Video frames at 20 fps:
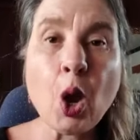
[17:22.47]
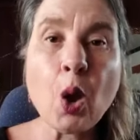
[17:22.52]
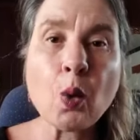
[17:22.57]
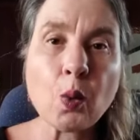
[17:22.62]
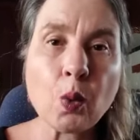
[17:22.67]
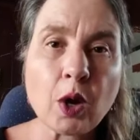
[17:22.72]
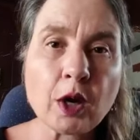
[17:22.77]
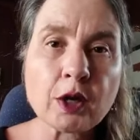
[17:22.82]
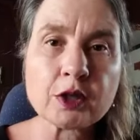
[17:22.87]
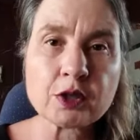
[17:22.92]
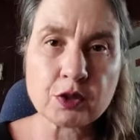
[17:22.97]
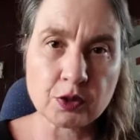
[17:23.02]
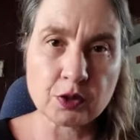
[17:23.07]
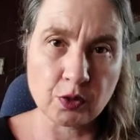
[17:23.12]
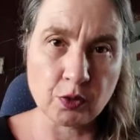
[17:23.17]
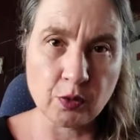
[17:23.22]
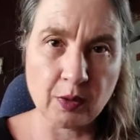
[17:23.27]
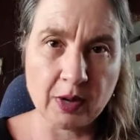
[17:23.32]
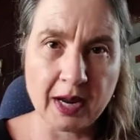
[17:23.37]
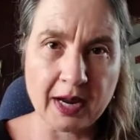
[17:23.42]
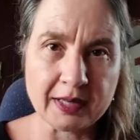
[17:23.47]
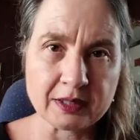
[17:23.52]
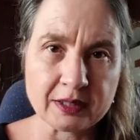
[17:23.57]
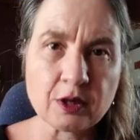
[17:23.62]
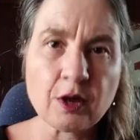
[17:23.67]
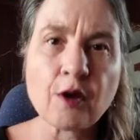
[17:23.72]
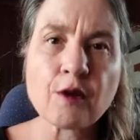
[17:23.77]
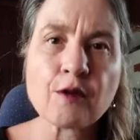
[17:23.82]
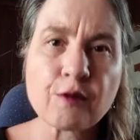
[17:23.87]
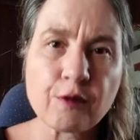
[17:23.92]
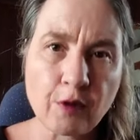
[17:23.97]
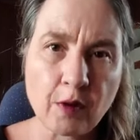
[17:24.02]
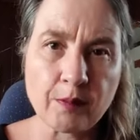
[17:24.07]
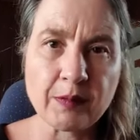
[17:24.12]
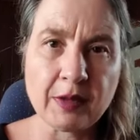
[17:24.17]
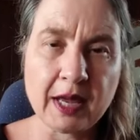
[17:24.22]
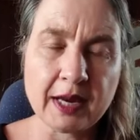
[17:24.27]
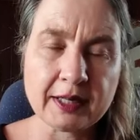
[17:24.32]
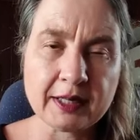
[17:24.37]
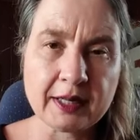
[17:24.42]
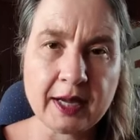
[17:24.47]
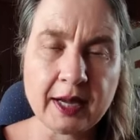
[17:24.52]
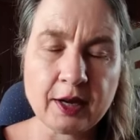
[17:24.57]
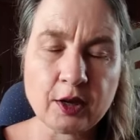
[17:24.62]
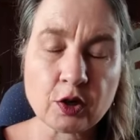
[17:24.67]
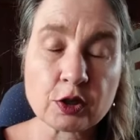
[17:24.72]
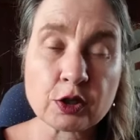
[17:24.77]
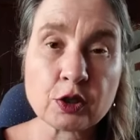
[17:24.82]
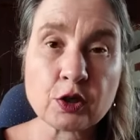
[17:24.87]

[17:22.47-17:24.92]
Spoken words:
what to create from that chaos.